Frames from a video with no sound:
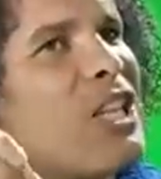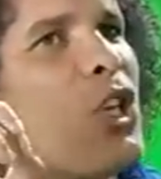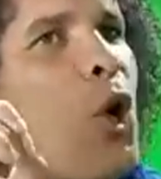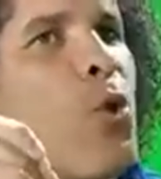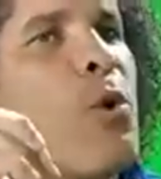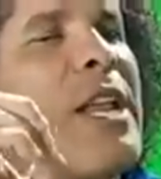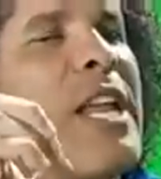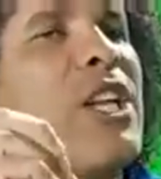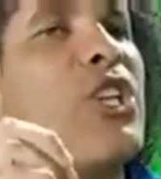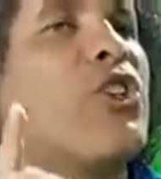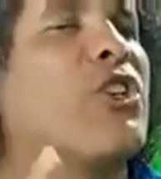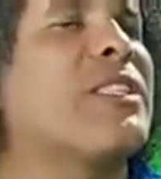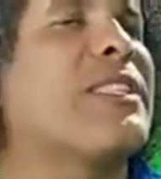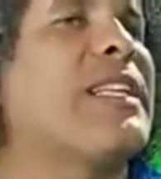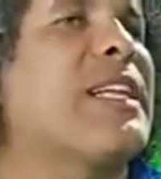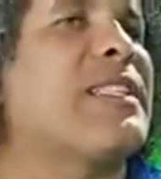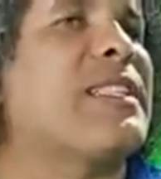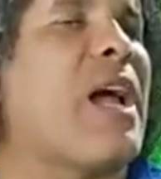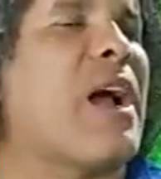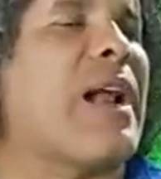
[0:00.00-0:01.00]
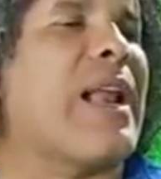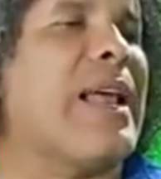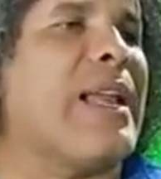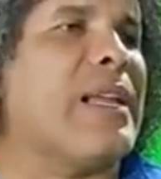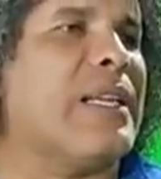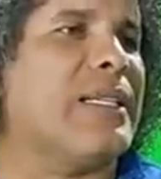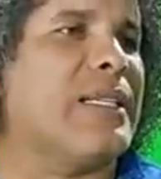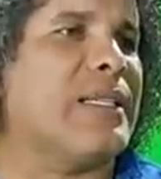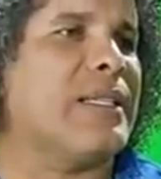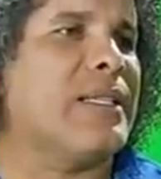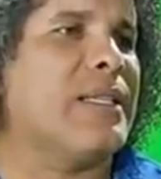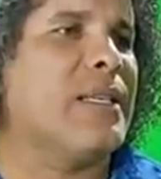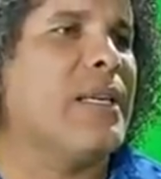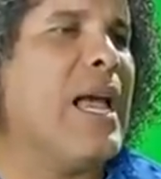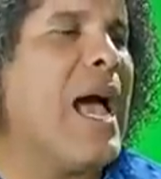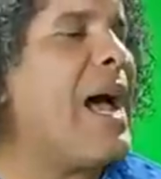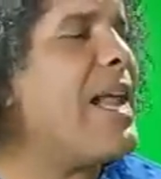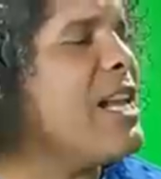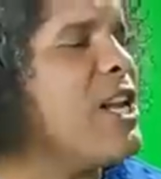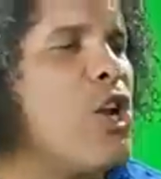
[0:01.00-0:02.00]
is how dangerous TikTok Glenn is.
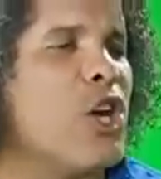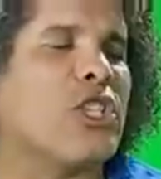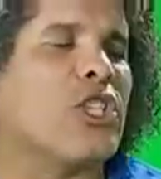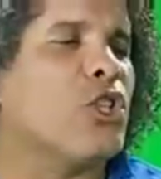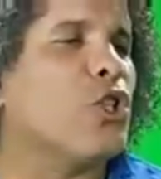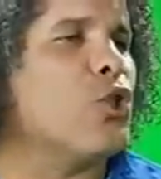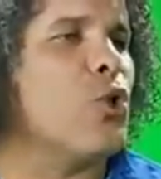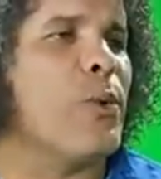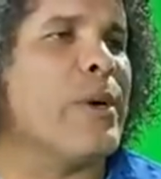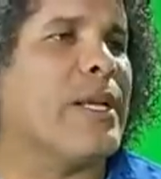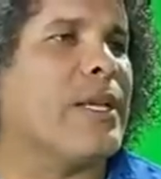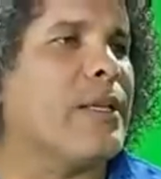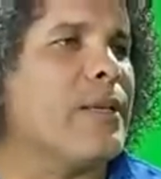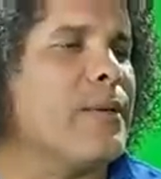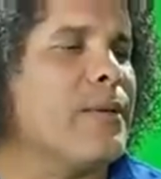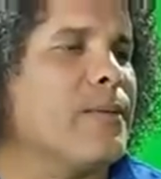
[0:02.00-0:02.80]
And he doesn't know it.